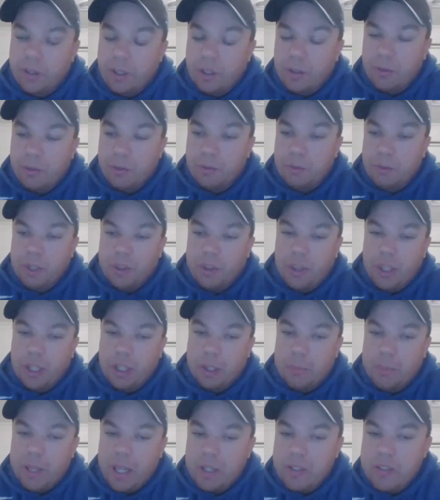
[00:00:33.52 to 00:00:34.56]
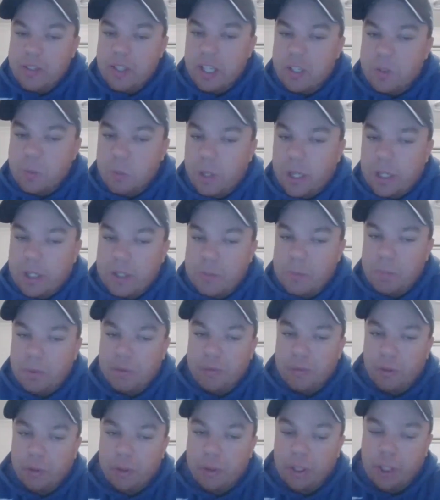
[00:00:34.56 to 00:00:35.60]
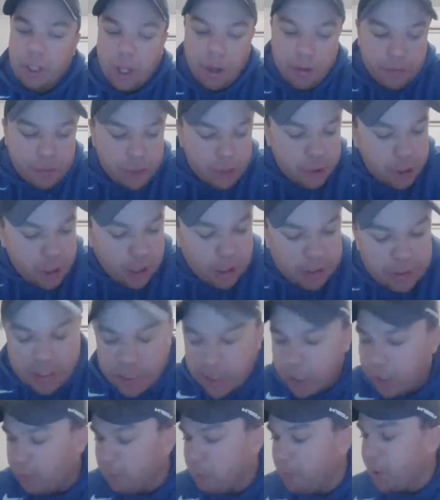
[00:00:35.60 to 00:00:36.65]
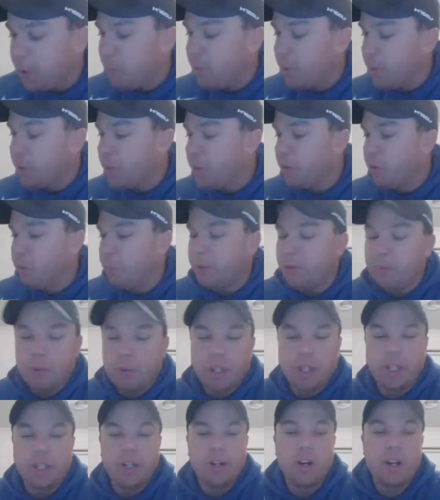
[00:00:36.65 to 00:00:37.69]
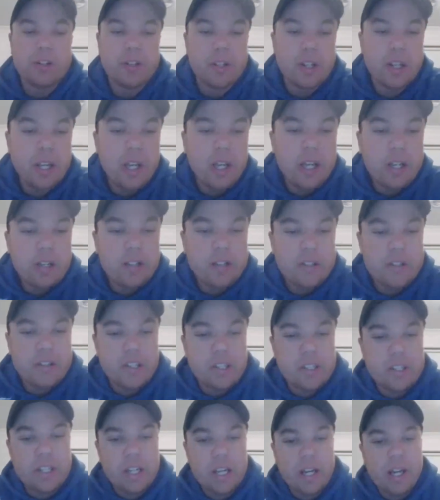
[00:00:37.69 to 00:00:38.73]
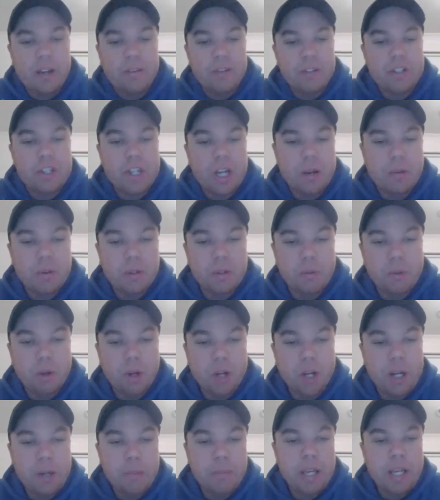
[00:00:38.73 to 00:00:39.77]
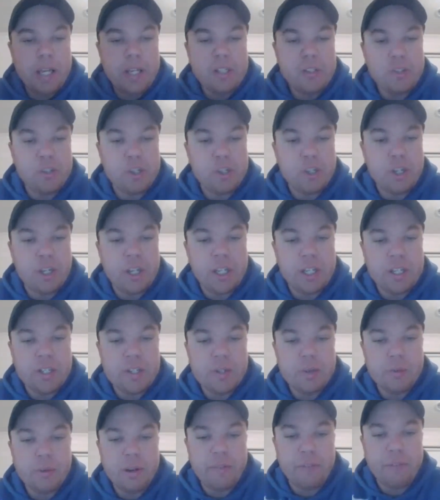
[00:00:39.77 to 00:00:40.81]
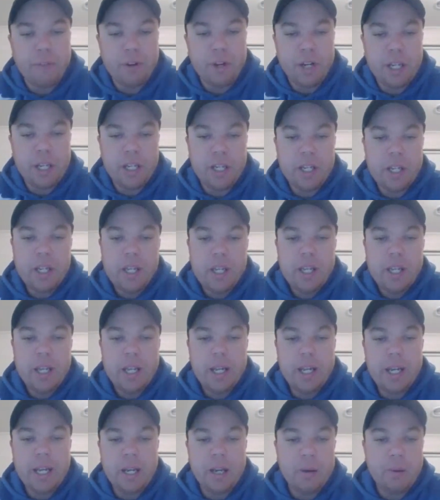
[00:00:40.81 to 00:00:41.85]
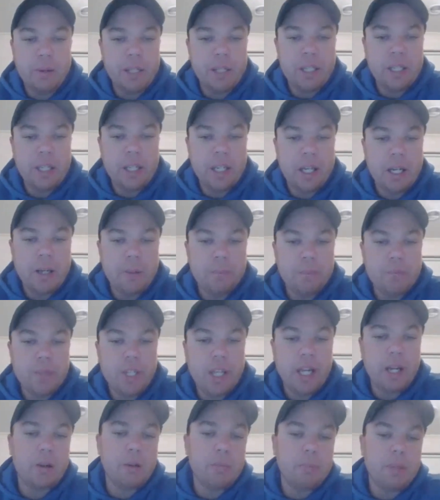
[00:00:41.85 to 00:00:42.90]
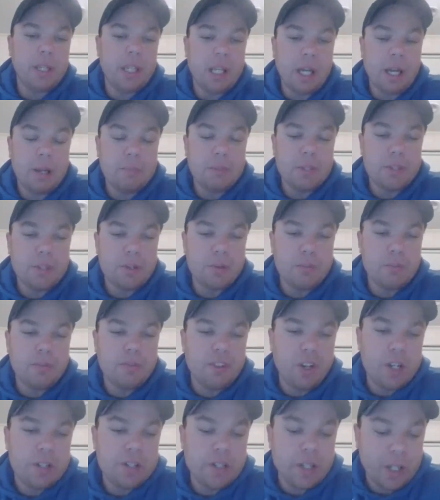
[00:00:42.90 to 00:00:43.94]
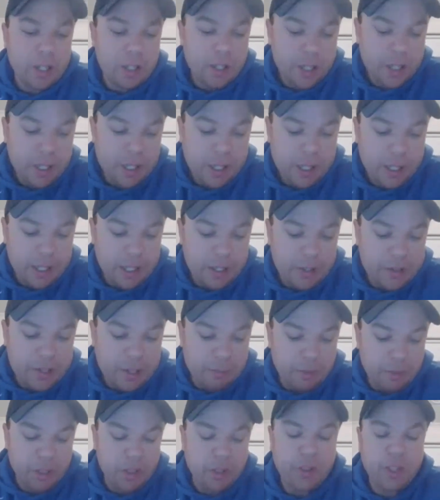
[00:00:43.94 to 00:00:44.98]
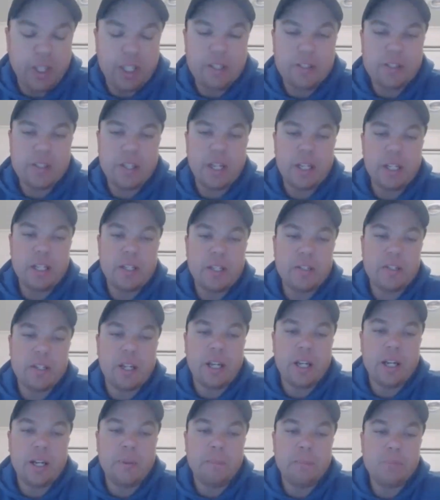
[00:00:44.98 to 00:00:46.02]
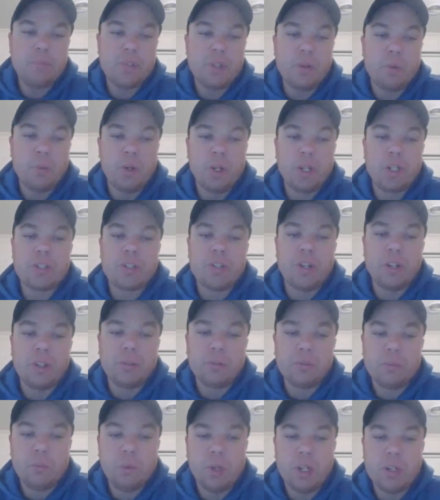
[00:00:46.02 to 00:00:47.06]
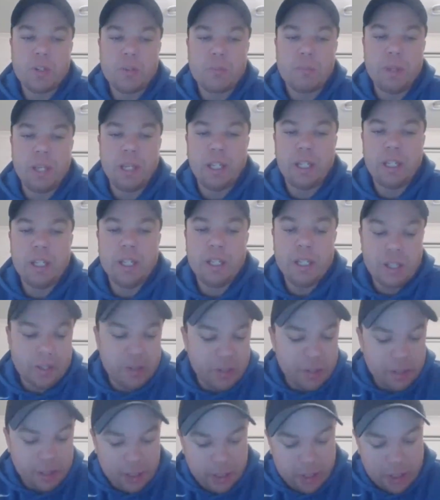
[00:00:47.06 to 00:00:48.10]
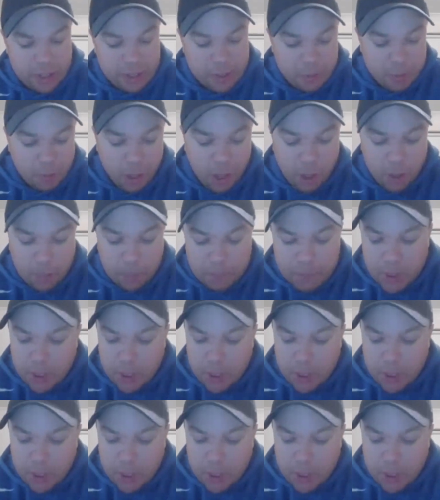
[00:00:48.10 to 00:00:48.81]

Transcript: of we think about 6 weeks before the COVID shutdown. But we thought it'd be really nice to sit down and have a chat with Ryan about his journey as a referee and how he became a supervisor and some of the things that he's worked on whilst being in this role.